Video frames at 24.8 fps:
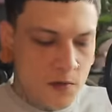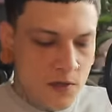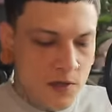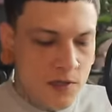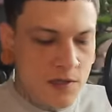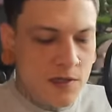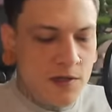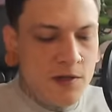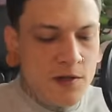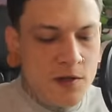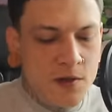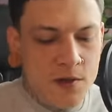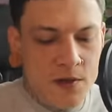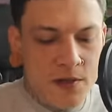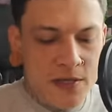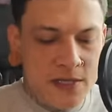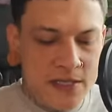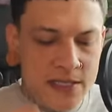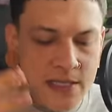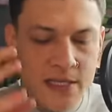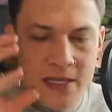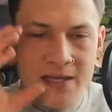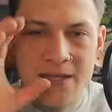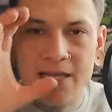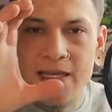to
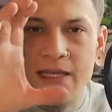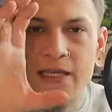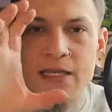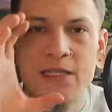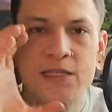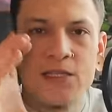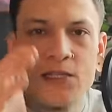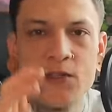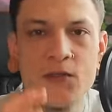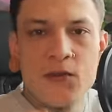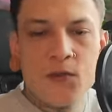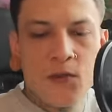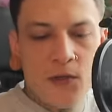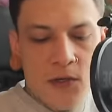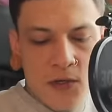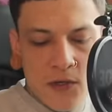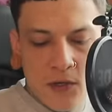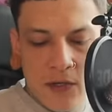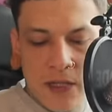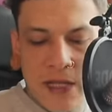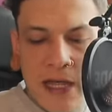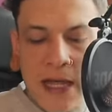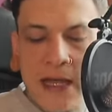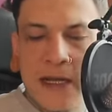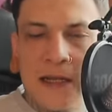see things through your
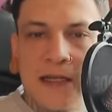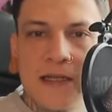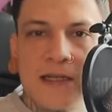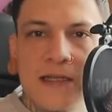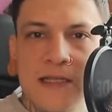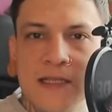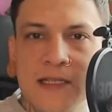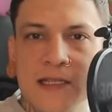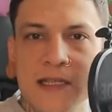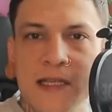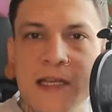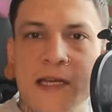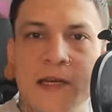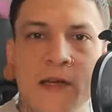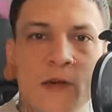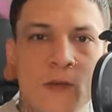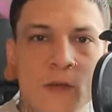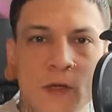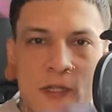lens, to hear